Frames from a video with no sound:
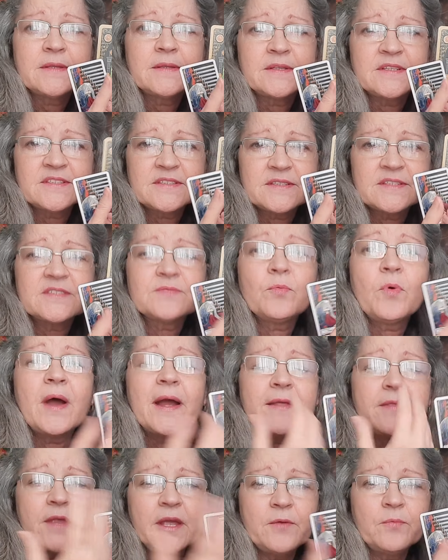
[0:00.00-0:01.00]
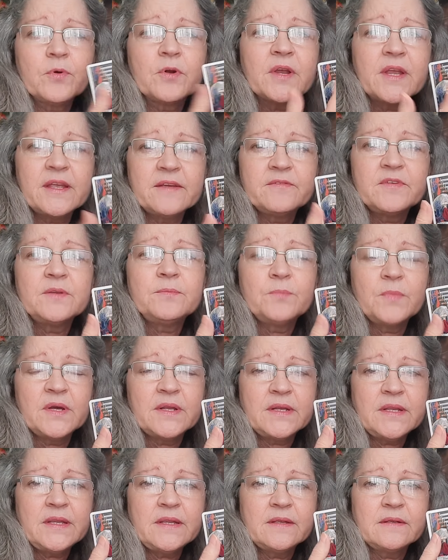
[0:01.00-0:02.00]
This is why they were given
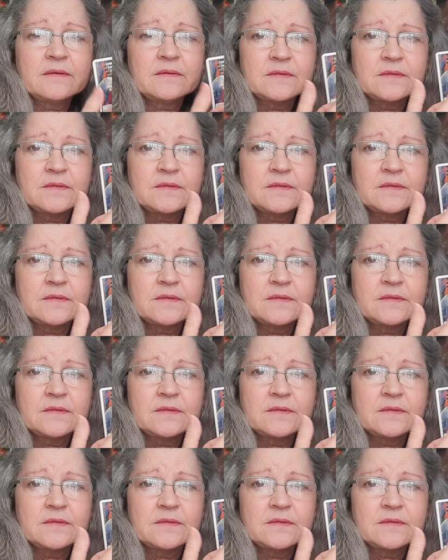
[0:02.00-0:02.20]
money